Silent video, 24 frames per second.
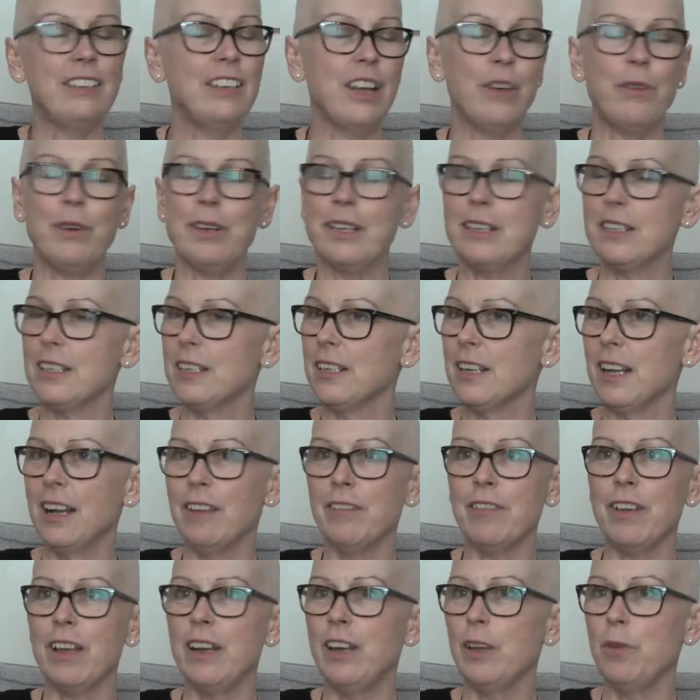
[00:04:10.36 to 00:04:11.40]
No, I didn't
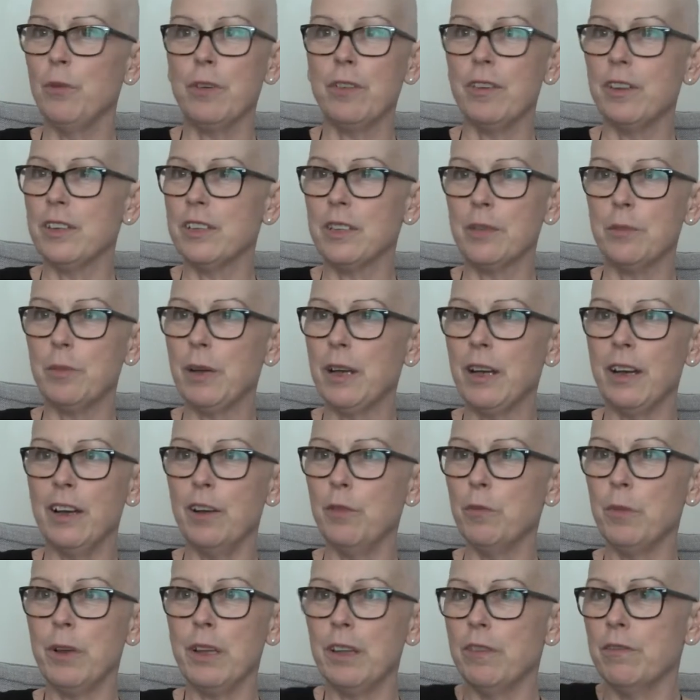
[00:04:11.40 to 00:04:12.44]
have any worries about
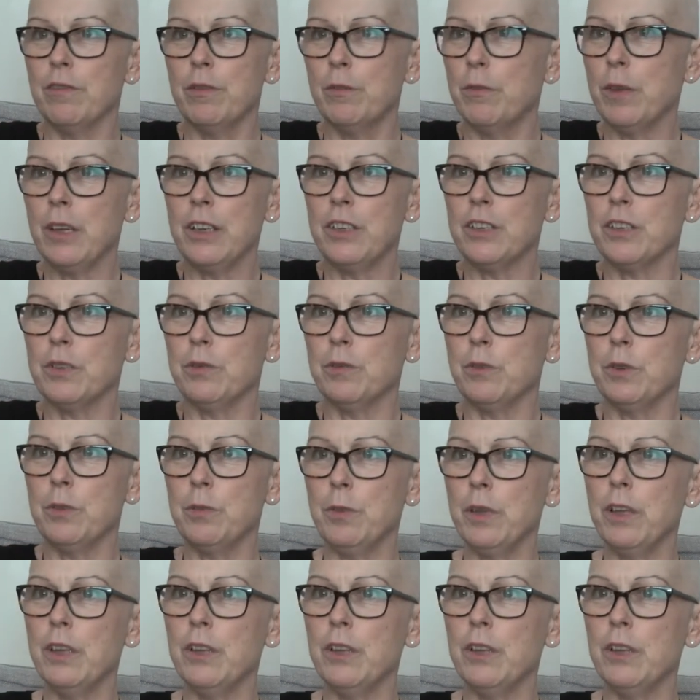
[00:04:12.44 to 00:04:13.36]
how my information would be